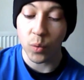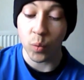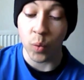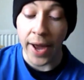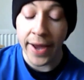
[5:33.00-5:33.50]

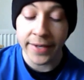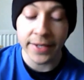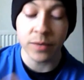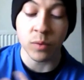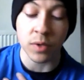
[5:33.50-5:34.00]
what I
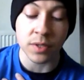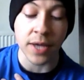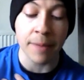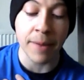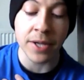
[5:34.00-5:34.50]
did was,
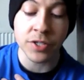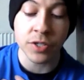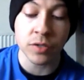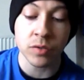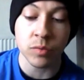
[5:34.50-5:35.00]
I
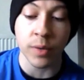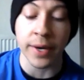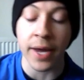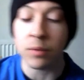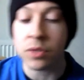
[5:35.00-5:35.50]
imagined when
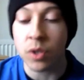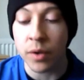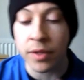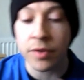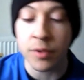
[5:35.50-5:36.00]
I was
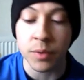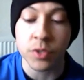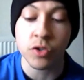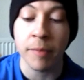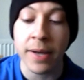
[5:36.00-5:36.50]
going through a
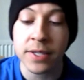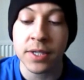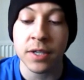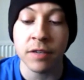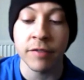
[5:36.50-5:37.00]

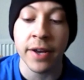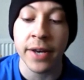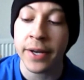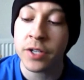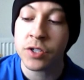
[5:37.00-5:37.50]
traumatic event,
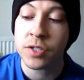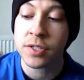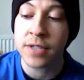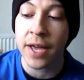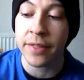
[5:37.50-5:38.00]
and I
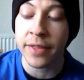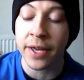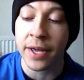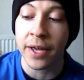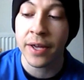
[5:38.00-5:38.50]
just sat
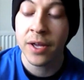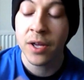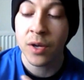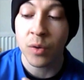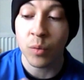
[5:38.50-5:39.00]
there
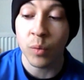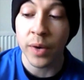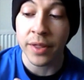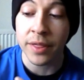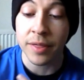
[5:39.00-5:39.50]

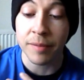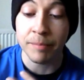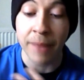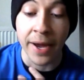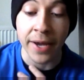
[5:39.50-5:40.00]
with
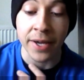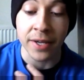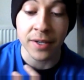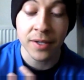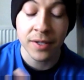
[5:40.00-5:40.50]
my
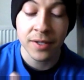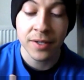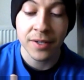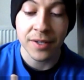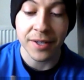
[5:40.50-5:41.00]

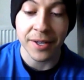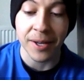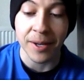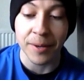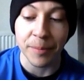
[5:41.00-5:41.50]

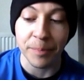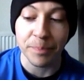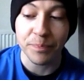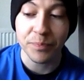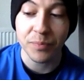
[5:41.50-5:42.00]

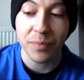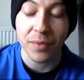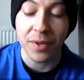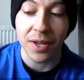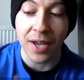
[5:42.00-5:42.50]

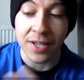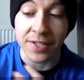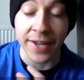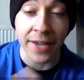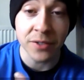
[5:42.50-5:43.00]
as
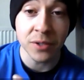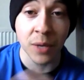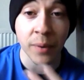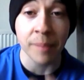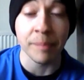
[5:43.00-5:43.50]
an adult.
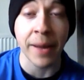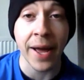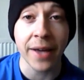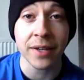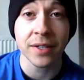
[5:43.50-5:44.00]
I went
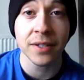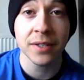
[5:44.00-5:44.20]
back